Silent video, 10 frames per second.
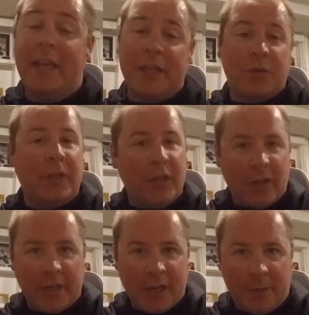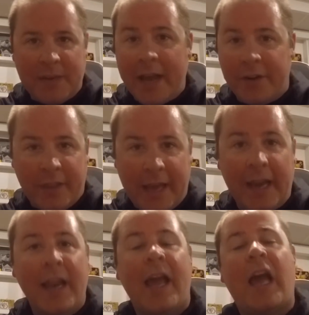It's really all going to come down to
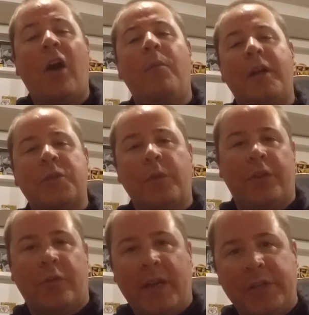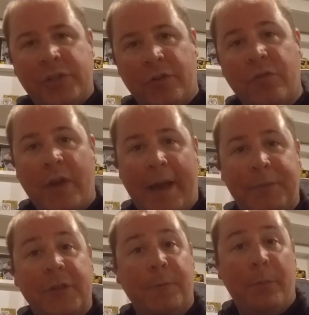that. How much will the Ranger
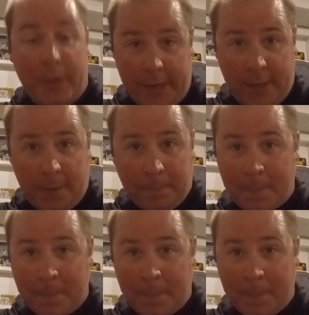Raptor be?